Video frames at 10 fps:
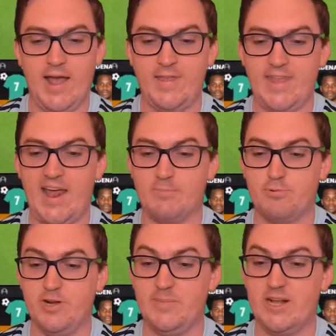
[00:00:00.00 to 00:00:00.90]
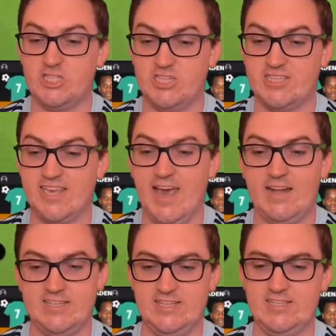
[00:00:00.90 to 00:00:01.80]
and that pretty much just
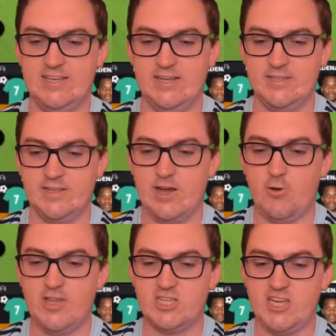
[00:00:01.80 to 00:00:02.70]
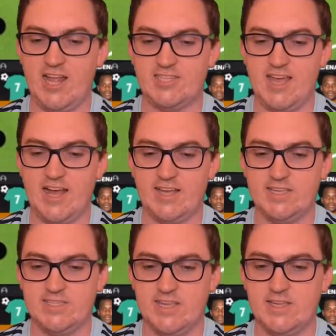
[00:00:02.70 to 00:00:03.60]
counters the goal that
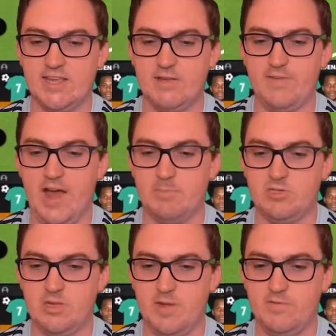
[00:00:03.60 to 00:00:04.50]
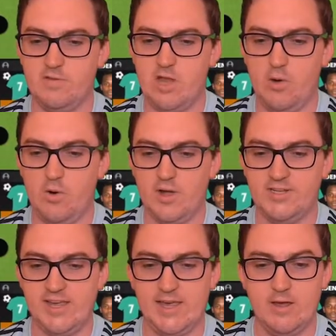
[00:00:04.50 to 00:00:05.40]
Chatzakis did give up to them. Have no
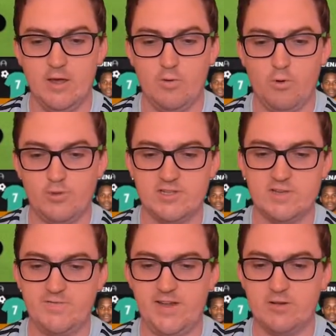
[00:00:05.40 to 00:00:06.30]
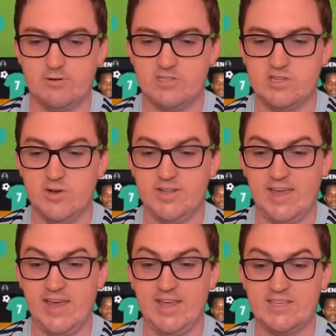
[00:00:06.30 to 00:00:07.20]
idea what the defender is doing
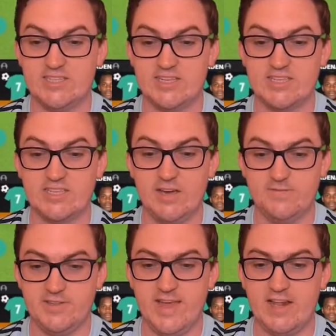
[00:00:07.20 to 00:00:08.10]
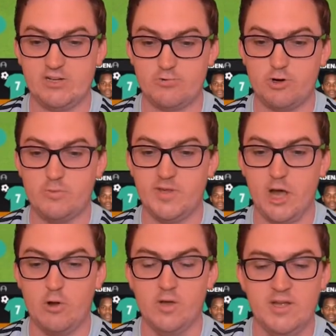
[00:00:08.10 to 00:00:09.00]
there. He has just gifted that to
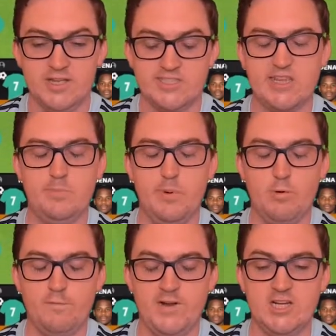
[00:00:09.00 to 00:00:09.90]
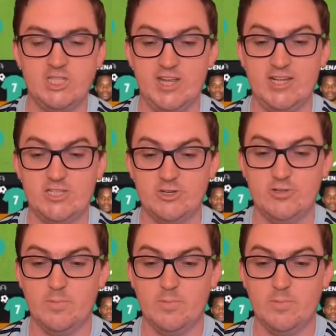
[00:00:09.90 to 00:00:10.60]
Rubio. Simple finish into